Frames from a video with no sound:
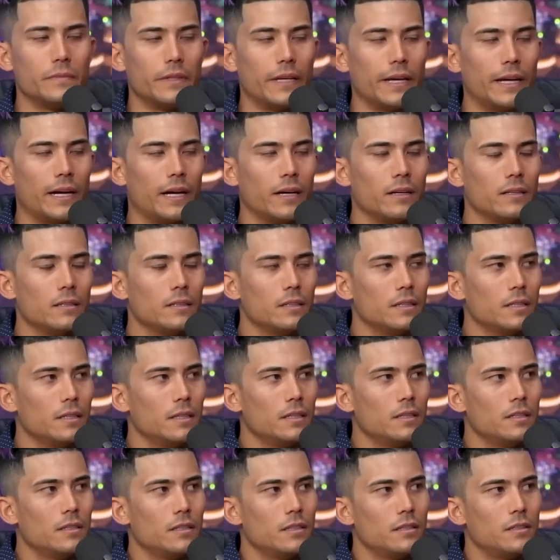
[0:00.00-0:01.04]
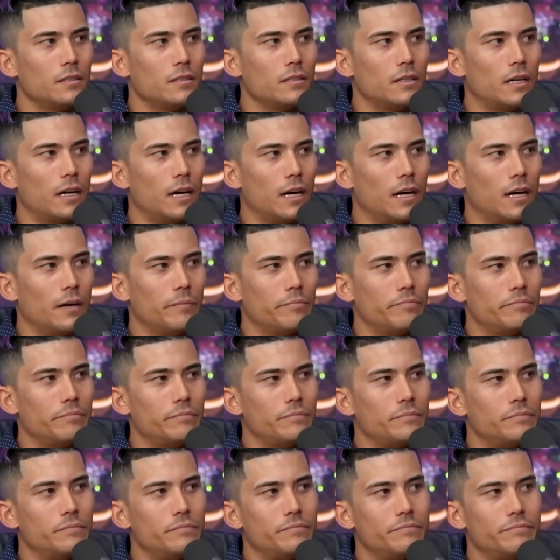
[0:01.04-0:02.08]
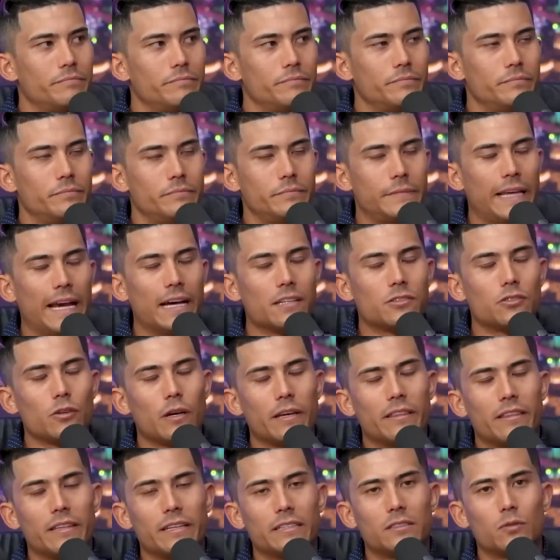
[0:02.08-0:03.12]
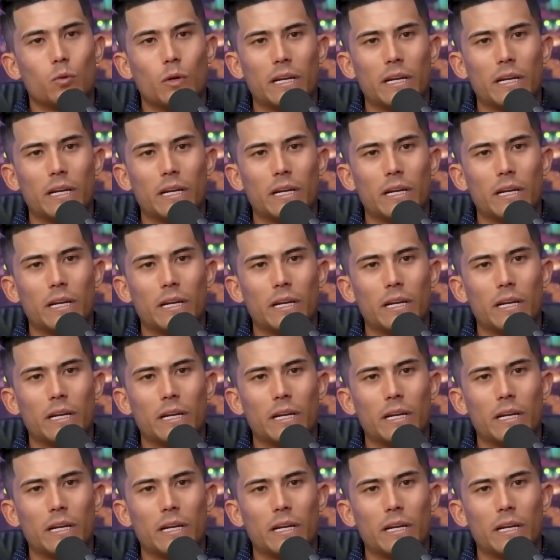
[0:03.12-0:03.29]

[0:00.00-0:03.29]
Yeah. Um, yeah, so I think